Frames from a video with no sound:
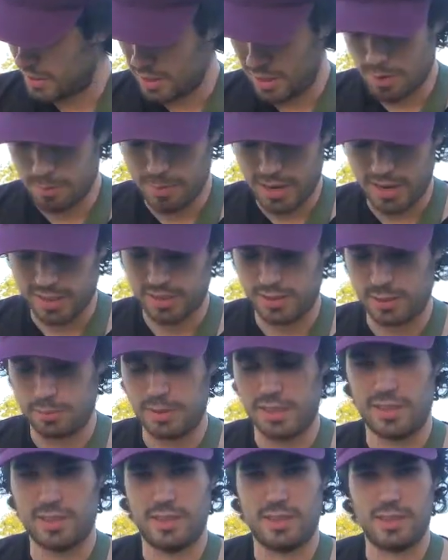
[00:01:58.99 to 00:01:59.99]
the unboxing
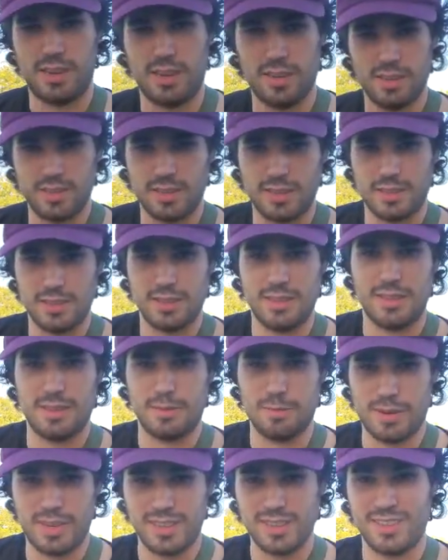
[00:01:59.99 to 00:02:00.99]
because honestly, the
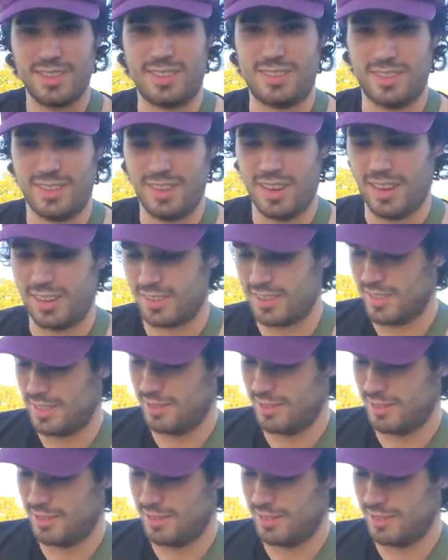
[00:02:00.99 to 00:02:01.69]
unboxing sucked.